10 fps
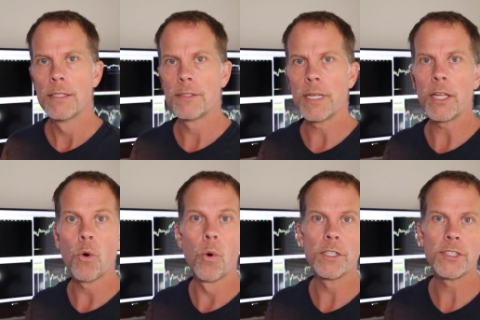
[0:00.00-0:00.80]

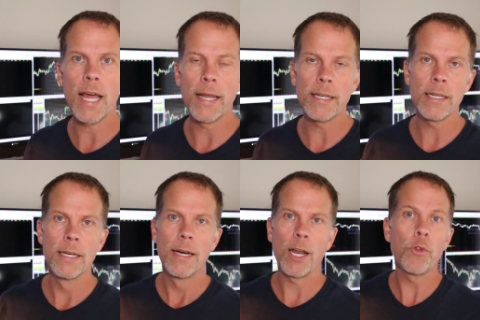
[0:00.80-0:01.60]
sitting or standing.
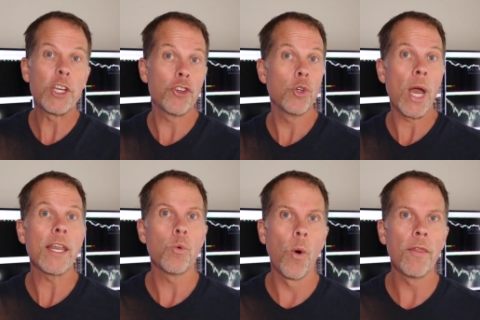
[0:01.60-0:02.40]
I don't think you should do
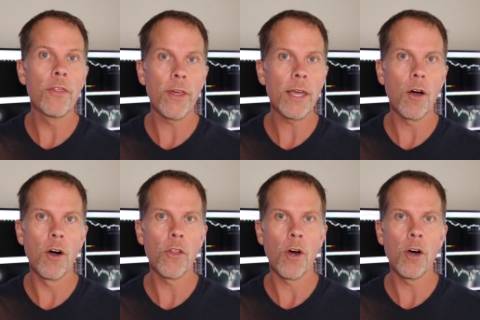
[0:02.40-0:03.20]
any one thing
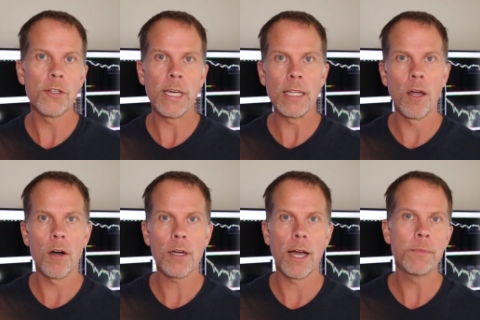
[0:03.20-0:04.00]
all, all day
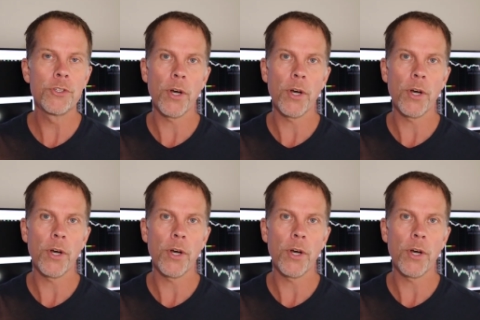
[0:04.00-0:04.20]
long. I've been